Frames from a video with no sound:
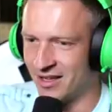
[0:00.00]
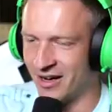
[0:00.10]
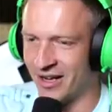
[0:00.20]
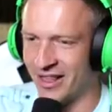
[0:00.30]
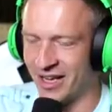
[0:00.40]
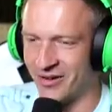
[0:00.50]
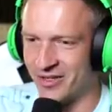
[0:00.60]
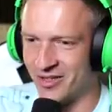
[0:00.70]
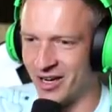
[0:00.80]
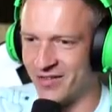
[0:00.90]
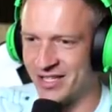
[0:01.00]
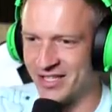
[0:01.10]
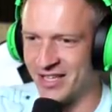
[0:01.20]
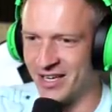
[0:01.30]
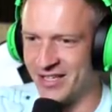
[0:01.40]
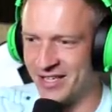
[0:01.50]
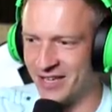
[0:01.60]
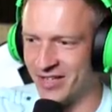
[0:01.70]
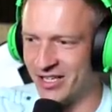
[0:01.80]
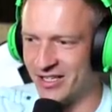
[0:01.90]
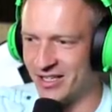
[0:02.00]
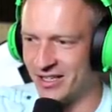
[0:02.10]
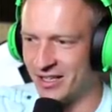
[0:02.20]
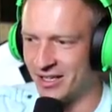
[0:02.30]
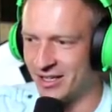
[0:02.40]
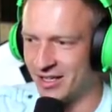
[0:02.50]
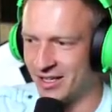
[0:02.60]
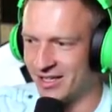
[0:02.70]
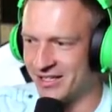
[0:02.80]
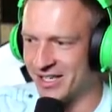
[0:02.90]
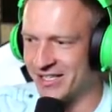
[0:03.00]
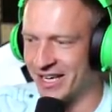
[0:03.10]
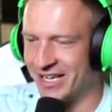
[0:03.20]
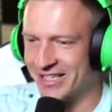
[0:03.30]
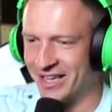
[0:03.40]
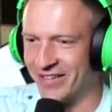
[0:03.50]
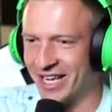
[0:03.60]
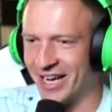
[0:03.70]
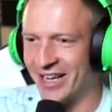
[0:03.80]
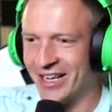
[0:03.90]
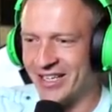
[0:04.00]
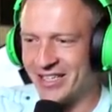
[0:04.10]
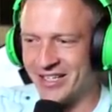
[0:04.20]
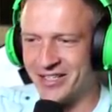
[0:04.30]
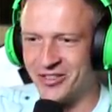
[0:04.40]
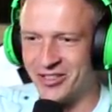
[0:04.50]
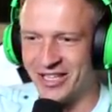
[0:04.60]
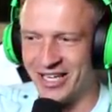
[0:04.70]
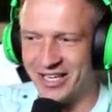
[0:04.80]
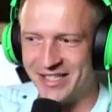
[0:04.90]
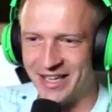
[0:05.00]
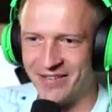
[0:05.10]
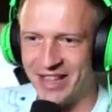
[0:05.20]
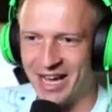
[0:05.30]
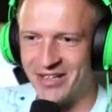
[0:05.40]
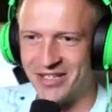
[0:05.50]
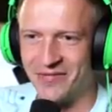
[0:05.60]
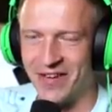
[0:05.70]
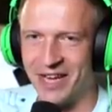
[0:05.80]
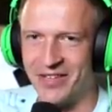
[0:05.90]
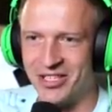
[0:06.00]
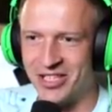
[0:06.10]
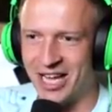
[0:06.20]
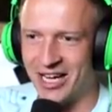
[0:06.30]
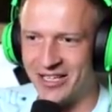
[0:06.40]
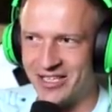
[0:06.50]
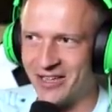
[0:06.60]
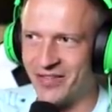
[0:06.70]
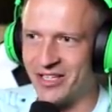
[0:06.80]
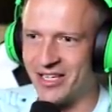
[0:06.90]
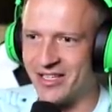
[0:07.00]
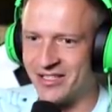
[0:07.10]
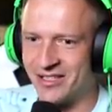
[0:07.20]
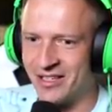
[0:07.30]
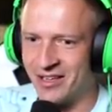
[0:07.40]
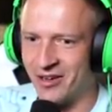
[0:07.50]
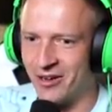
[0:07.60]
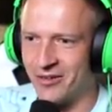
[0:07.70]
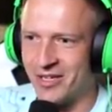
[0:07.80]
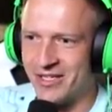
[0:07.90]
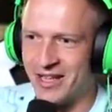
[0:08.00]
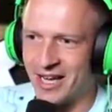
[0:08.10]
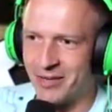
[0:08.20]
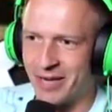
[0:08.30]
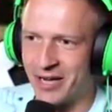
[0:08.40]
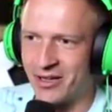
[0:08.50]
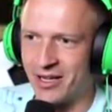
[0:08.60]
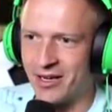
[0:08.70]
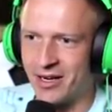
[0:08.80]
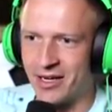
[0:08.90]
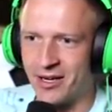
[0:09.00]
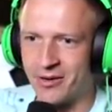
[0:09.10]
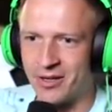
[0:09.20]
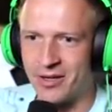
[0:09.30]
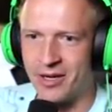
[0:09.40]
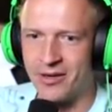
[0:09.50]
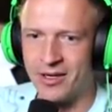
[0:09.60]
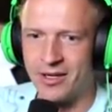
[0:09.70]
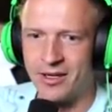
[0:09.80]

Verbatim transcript: I think I was off. 697, is it? 697, yeah. $697,500. I feel like it's always that amount. Alright, go, go, go.